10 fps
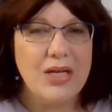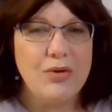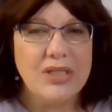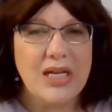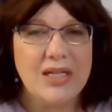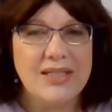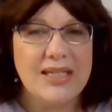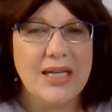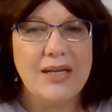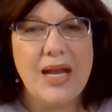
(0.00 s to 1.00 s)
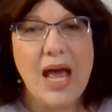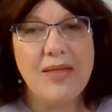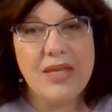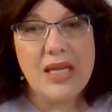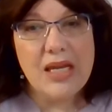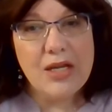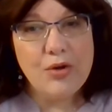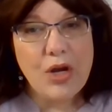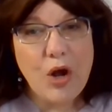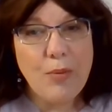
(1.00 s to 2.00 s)
irritated skin on the
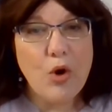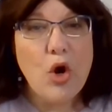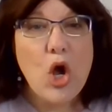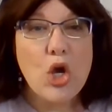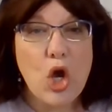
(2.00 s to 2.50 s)
inner elbow